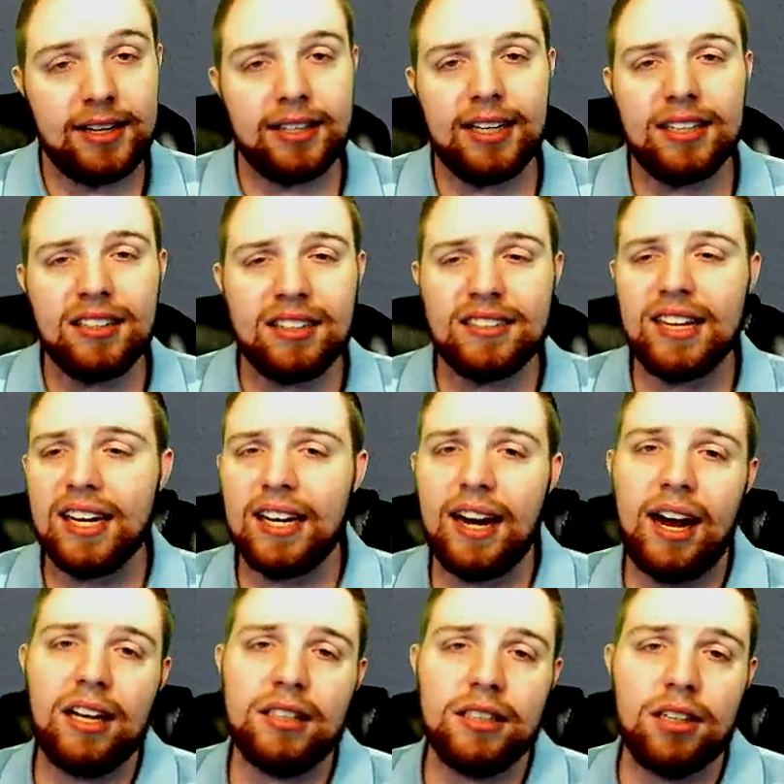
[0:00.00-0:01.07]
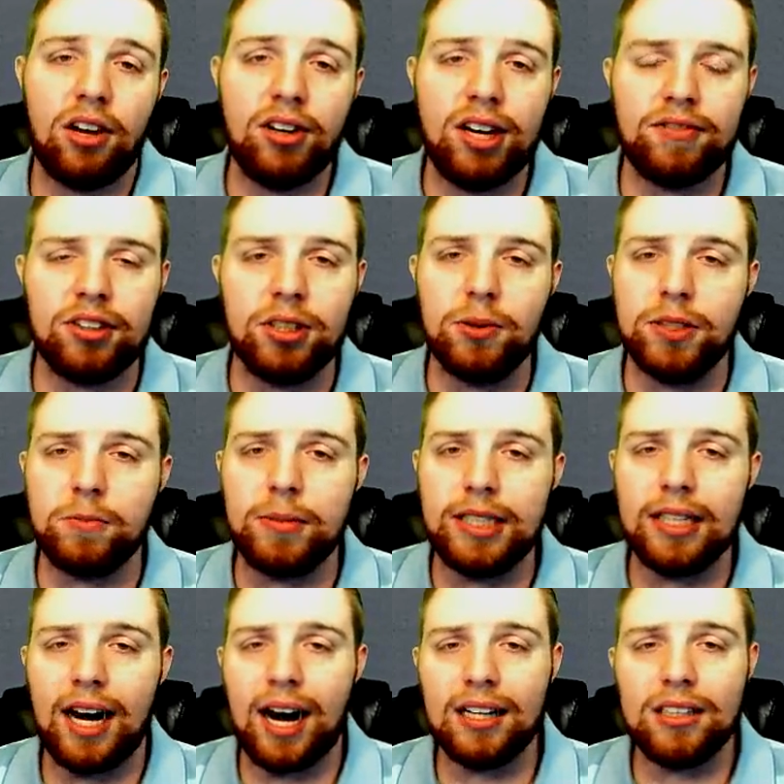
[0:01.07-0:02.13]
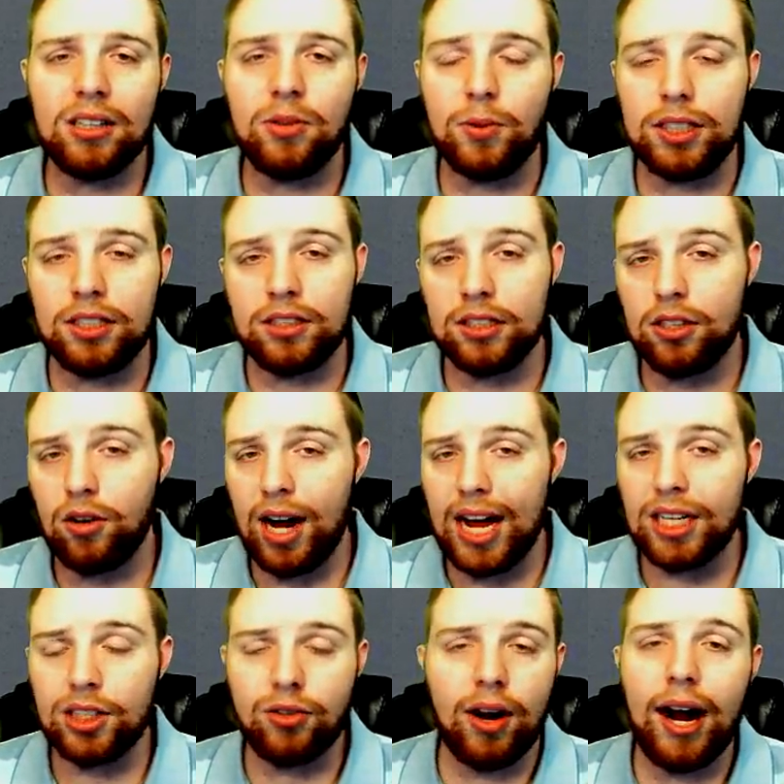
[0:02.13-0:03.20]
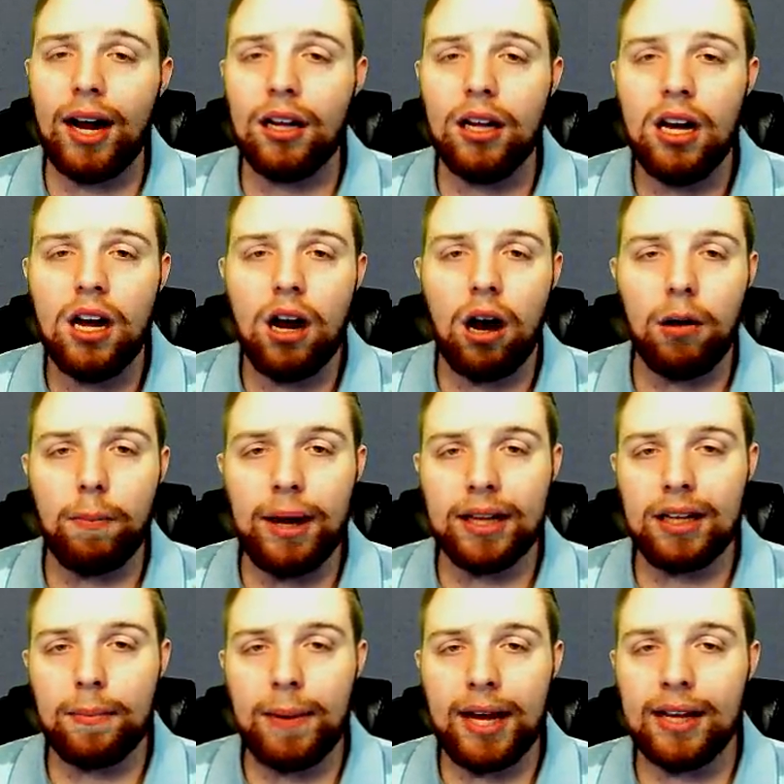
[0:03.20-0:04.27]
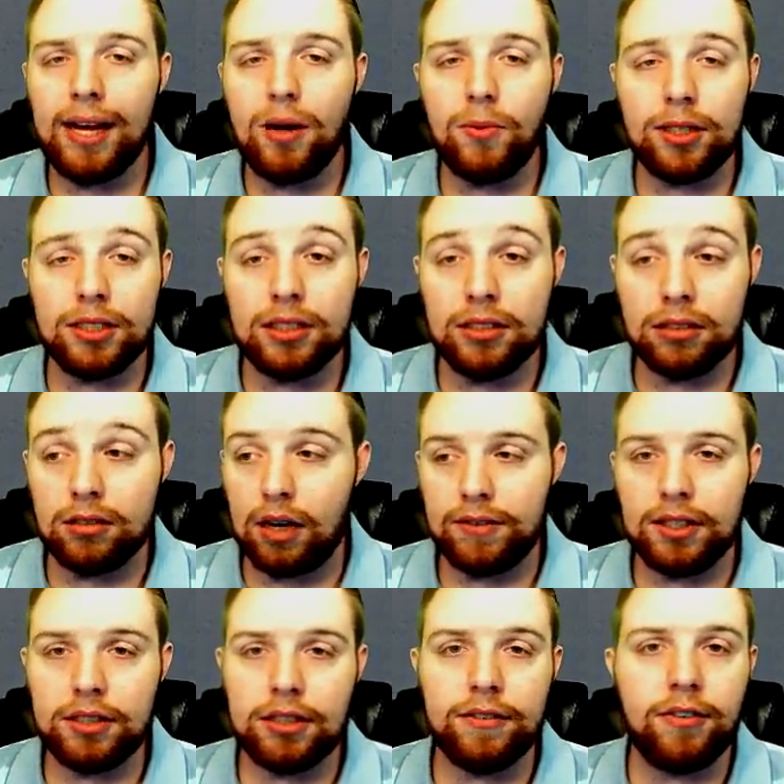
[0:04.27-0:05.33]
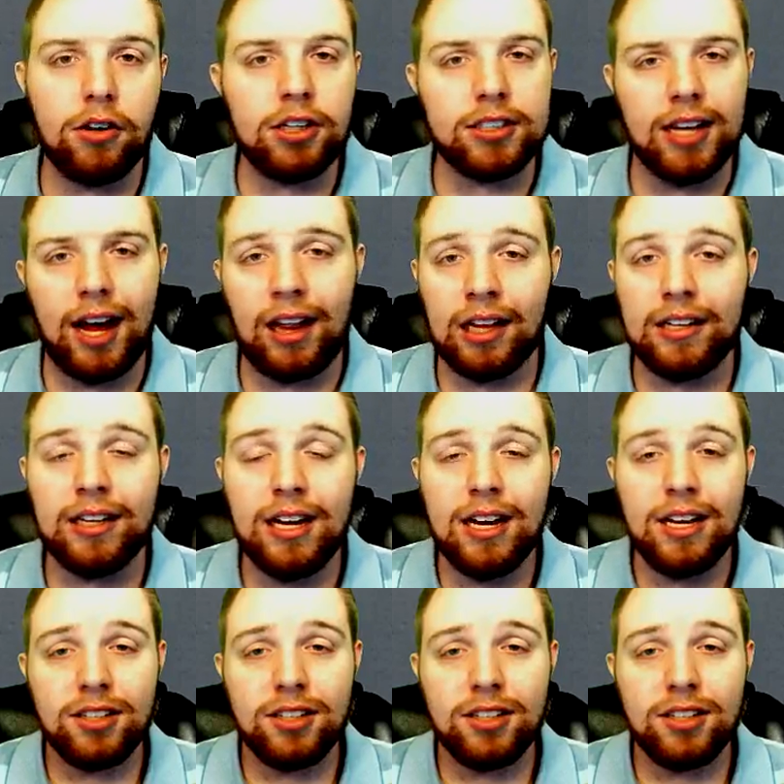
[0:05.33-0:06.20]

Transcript: And to get to the second island, all you have to do is beat Hala, which is the Grand Trial on Melee, which is obviously the first island.